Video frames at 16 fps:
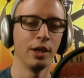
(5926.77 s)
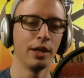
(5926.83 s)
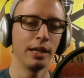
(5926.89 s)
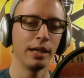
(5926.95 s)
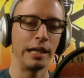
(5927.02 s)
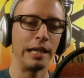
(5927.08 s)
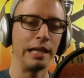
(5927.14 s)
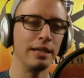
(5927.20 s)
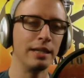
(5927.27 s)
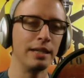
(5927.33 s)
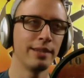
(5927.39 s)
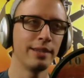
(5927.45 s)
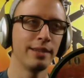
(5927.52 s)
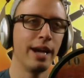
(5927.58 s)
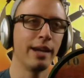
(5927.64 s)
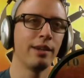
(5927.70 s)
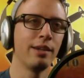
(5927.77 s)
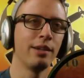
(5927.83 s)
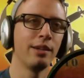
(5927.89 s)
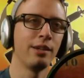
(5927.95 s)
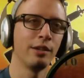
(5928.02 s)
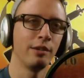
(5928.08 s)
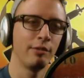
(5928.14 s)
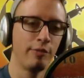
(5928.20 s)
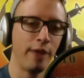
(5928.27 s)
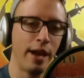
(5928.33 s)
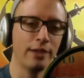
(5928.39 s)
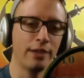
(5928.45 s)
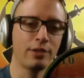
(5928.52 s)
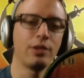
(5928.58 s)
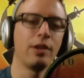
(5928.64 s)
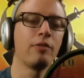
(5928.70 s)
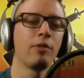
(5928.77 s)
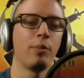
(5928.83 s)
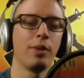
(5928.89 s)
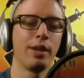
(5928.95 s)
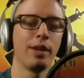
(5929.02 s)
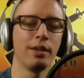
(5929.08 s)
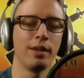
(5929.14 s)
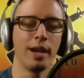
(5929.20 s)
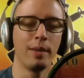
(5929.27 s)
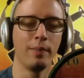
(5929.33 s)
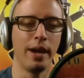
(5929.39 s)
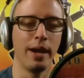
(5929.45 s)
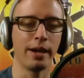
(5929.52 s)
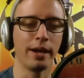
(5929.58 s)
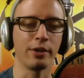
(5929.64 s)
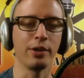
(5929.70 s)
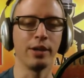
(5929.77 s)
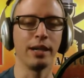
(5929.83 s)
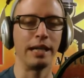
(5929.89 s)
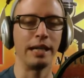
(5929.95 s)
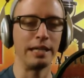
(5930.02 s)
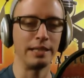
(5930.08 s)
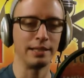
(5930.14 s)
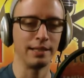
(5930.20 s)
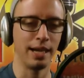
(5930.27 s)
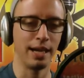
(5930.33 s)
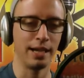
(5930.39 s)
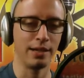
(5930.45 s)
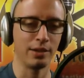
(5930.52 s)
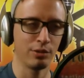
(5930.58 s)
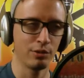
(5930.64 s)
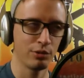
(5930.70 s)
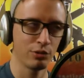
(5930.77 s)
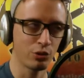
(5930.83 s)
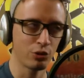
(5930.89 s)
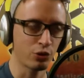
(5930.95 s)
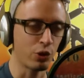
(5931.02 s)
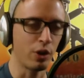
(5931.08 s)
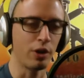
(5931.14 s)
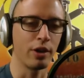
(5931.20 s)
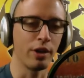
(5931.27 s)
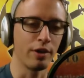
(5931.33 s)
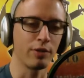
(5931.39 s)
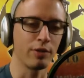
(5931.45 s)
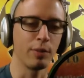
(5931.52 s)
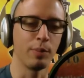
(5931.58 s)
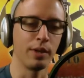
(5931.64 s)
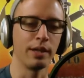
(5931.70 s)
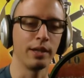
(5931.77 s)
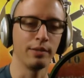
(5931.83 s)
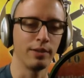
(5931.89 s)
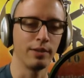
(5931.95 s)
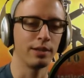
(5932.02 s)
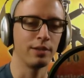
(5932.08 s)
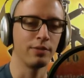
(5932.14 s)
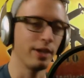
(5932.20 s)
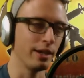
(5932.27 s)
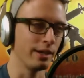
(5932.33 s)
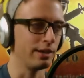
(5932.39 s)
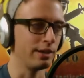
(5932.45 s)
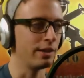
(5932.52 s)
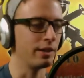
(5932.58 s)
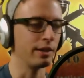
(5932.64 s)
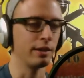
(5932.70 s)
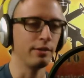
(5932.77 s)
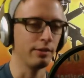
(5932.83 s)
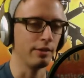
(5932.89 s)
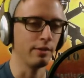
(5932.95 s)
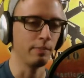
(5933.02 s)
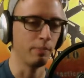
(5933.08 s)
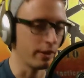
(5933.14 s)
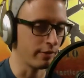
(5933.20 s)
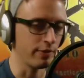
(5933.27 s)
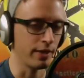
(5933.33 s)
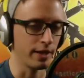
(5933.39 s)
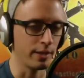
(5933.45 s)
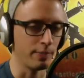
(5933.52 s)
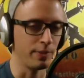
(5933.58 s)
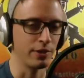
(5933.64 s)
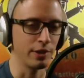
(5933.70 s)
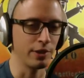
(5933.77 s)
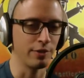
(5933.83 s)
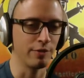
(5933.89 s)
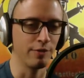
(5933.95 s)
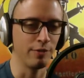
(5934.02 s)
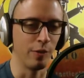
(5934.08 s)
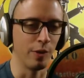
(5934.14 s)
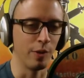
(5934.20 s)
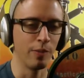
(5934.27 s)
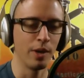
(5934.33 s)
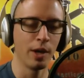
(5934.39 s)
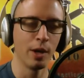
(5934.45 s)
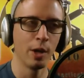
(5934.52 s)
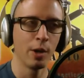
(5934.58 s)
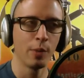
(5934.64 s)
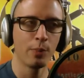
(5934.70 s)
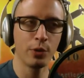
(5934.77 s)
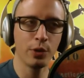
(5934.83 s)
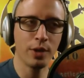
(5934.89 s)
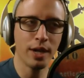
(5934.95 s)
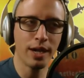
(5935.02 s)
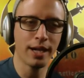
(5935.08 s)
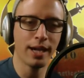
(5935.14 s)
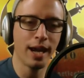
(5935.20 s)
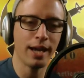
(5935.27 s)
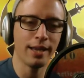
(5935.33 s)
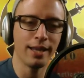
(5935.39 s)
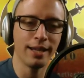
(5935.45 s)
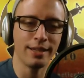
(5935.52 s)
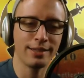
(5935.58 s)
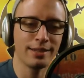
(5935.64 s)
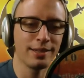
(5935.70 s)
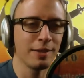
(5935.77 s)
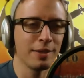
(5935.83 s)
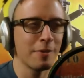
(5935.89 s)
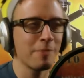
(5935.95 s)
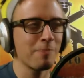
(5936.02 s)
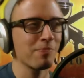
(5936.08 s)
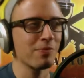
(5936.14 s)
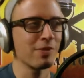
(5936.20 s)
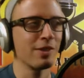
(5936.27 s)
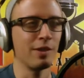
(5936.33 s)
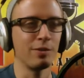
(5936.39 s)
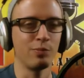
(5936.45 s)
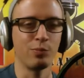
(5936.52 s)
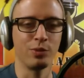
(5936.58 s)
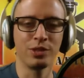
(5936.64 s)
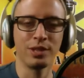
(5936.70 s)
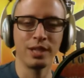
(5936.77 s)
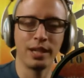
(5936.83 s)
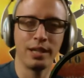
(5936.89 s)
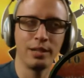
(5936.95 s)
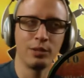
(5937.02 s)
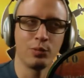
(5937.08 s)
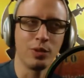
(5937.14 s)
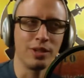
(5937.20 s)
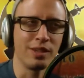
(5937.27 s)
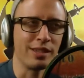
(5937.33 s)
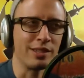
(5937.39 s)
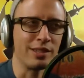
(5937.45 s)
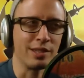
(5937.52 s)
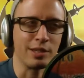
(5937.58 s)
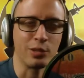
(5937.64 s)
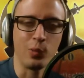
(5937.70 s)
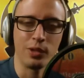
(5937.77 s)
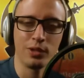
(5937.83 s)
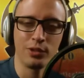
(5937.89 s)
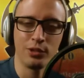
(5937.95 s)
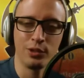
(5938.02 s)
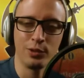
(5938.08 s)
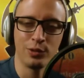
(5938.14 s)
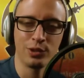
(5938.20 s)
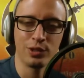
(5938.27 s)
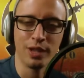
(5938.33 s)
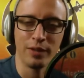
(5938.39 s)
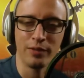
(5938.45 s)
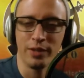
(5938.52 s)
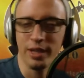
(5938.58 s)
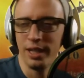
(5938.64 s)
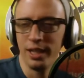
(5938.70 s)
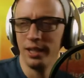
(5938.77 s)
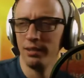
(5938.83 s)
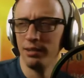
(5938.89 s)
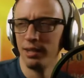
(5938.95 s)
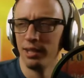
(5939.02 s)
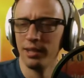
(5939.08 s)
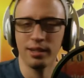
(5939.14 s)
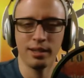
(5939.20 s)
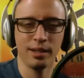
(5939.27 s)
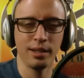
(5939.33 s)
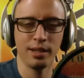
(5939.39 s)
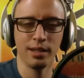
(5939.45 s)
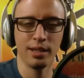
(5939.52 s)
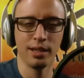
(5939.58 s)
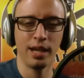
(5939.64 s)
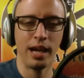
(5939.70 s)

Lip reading: He's not fast enough to play linebacker. He's not strong enough to play defensive end. They might find a position for him. But you got a guy he's what, like 6'1", 270, I think?